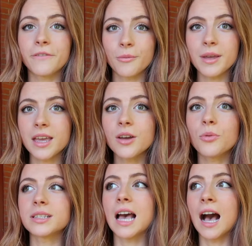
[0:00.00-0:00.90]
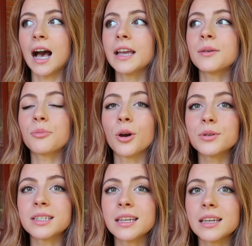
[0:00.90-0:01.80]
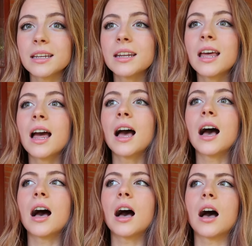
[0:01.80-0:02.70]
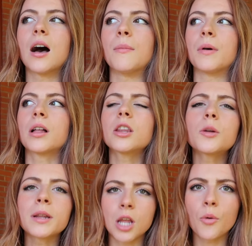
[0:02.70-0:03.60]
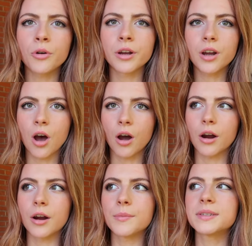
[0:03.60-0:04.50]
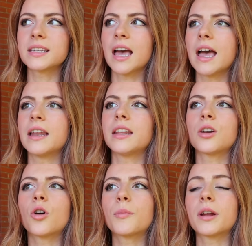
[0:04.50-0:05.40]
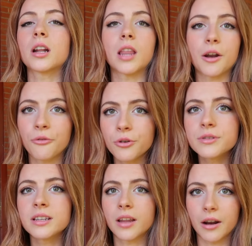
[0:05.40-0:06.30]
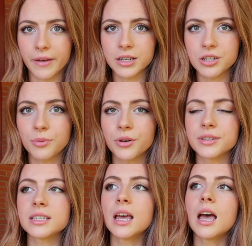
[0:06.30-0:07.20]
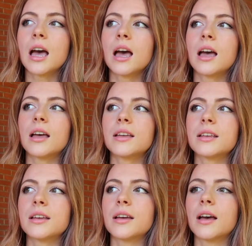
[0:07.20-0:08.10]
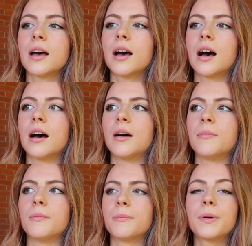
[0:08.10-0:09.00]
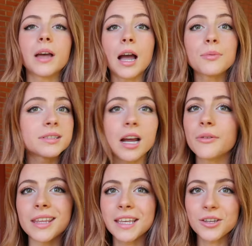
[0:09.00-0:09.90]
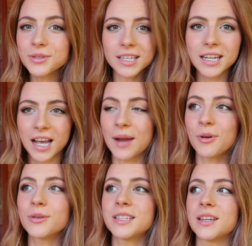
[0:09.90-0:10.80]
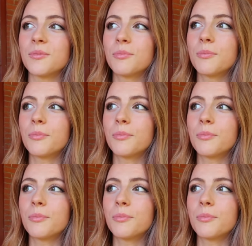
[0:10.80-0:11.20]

for me was high in protein, a little bit lower in carbs, and incorporated a lot of fruits and a lot of vegetables. But I was not really used to eating high protein.